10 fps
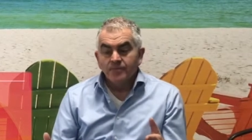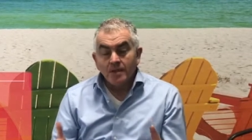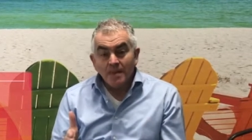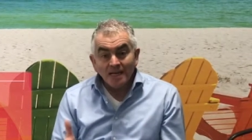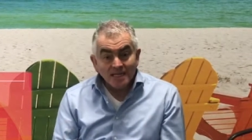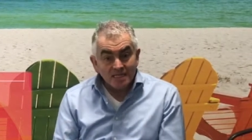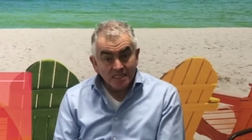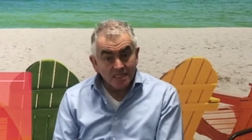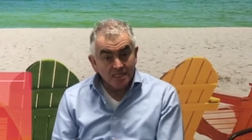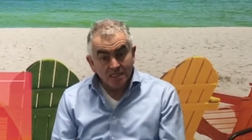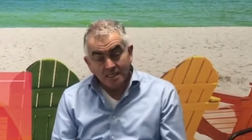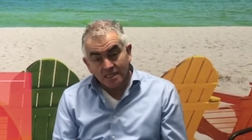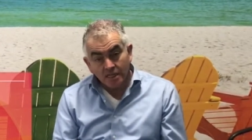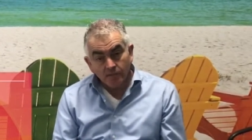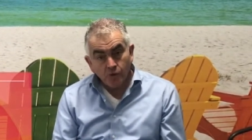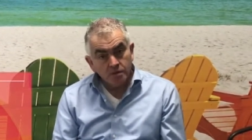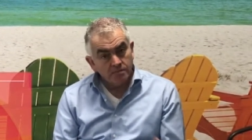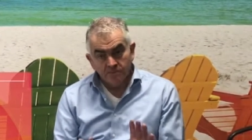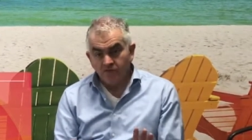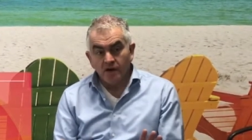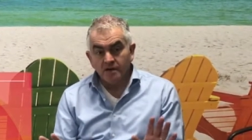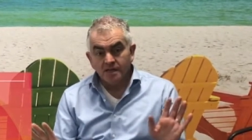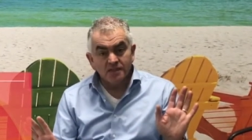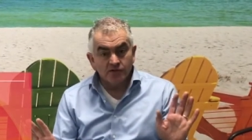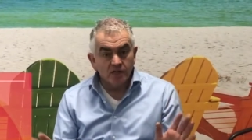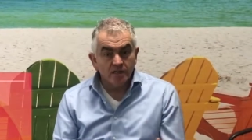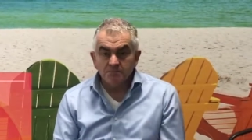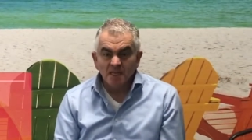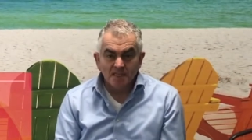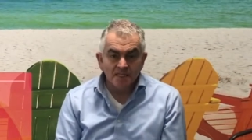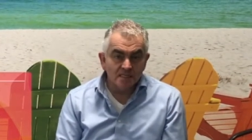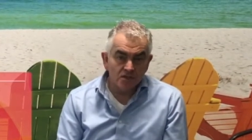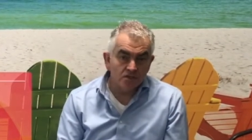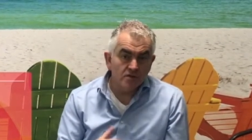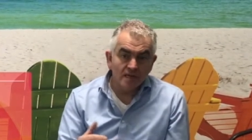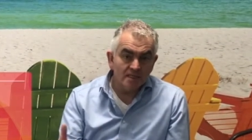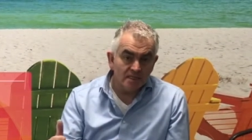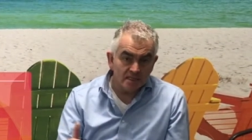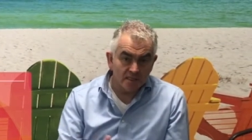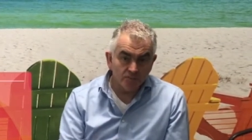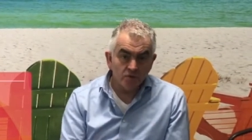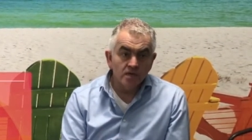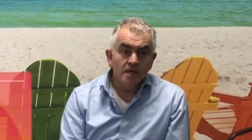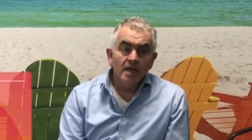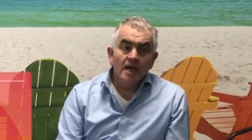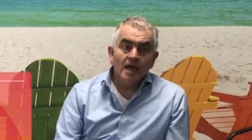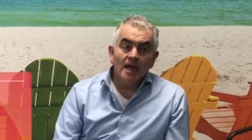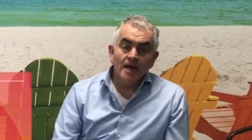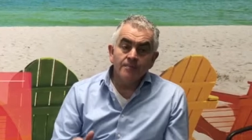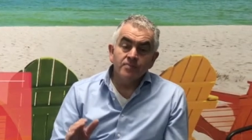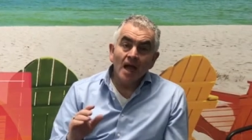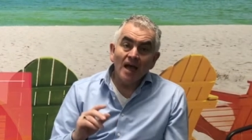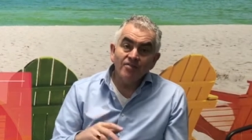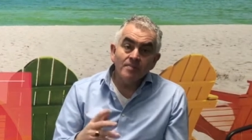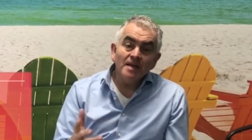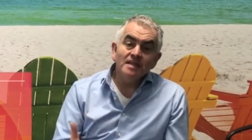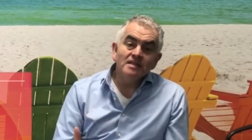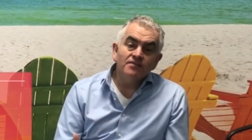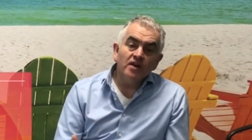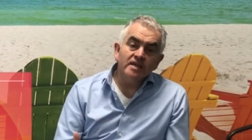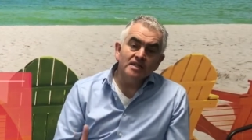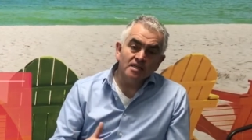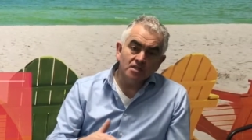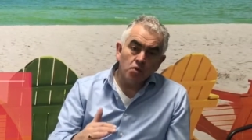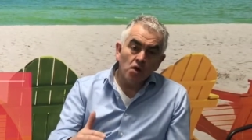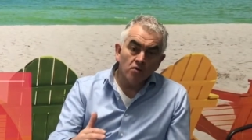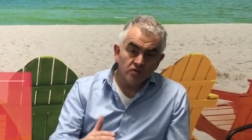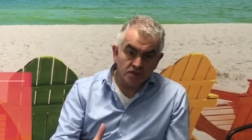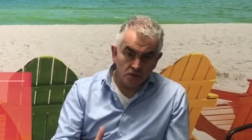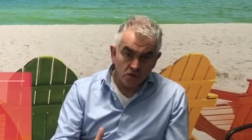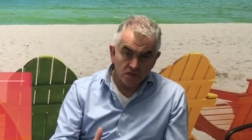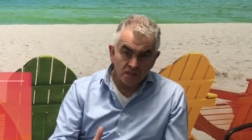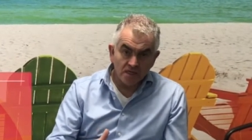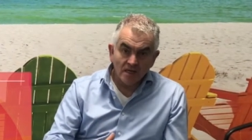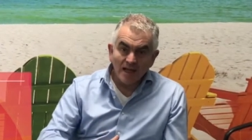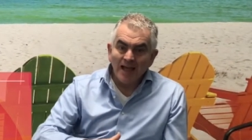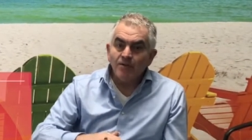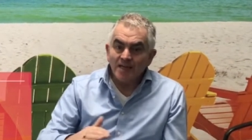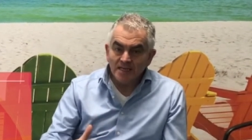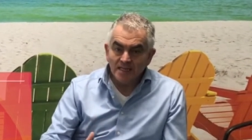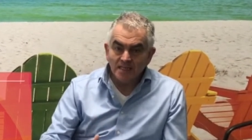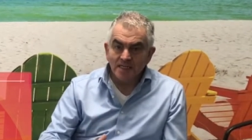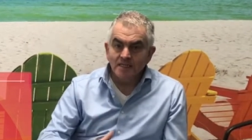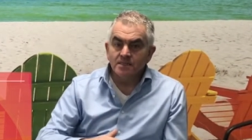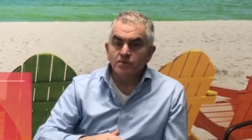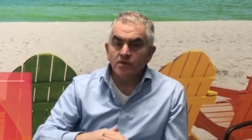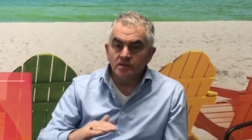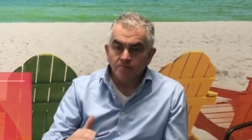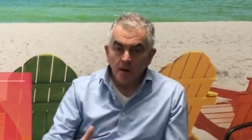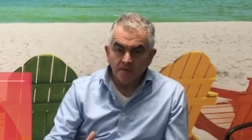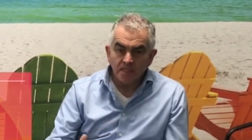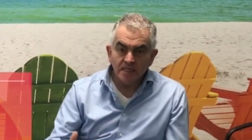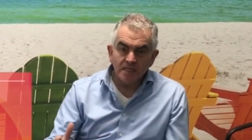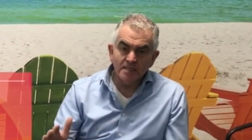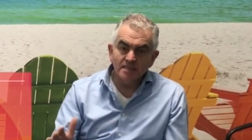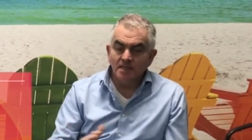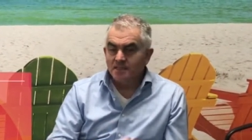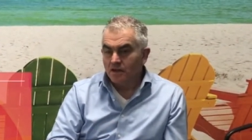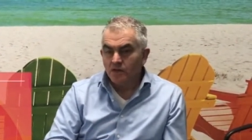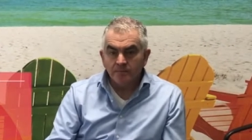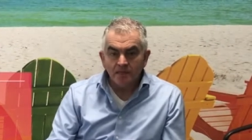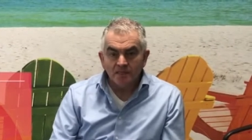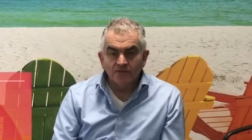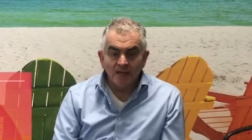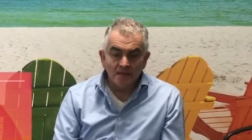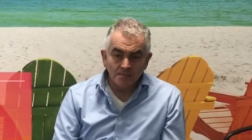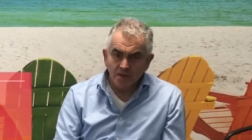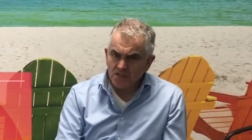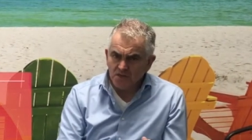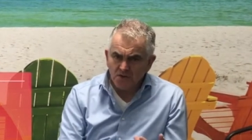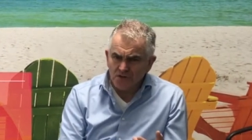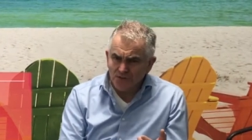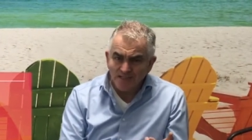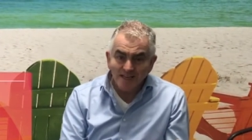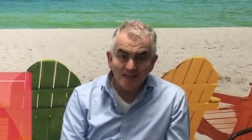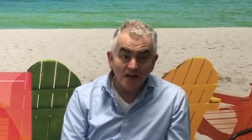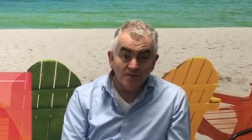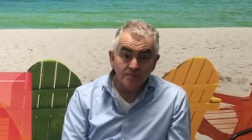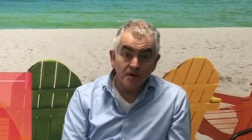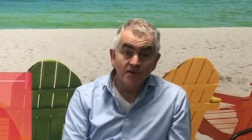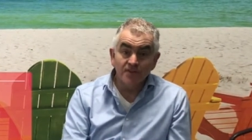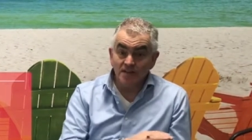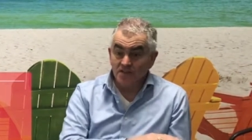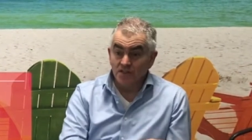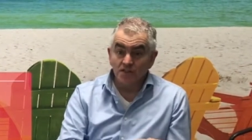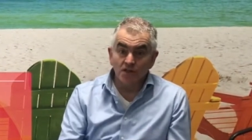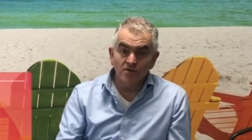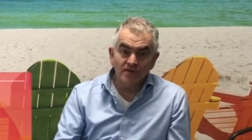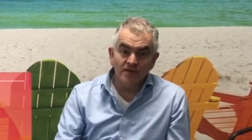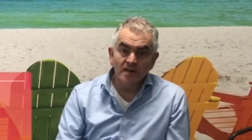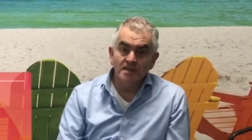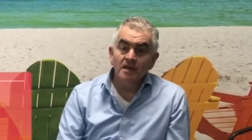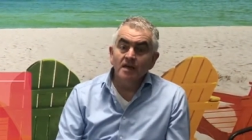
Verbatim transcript: they may need assistance in the airport, fine, it's free, it's easy to do, and it's easy book. Um, and they may need advice as to what resort, how hilly it is, where the property is. They want to be on the flat. Monte Gordo and the Algarve is perfect because it's totally flat.